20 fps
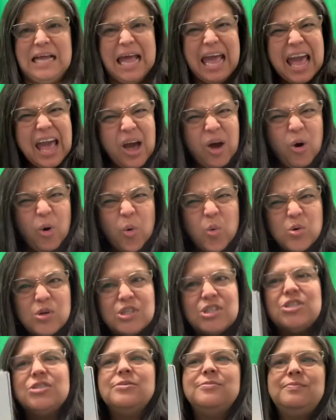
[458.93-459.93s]

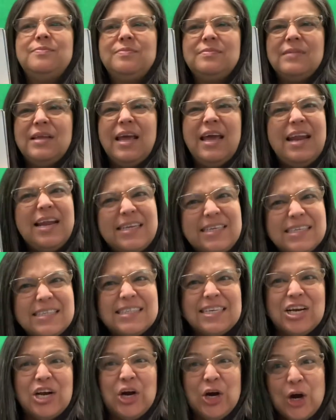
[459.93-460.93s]
Ouch. And it
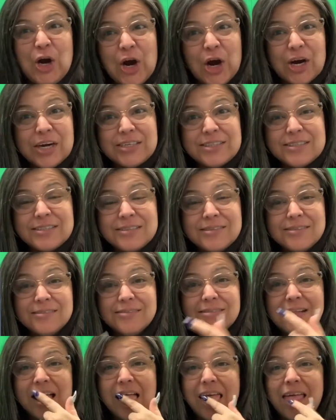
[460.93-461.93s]
doesn't hurt.
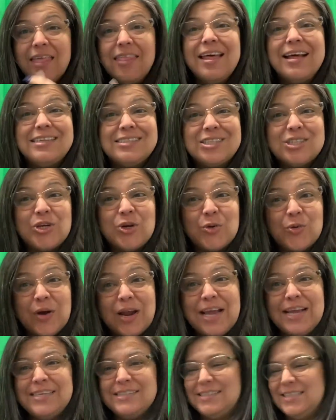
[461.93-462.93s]
That's
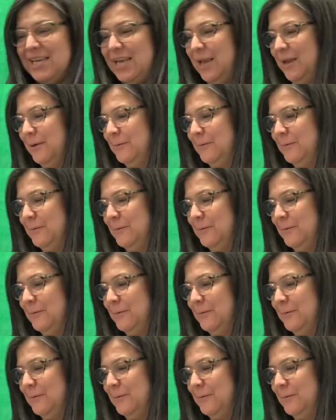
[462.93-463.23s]
crazy.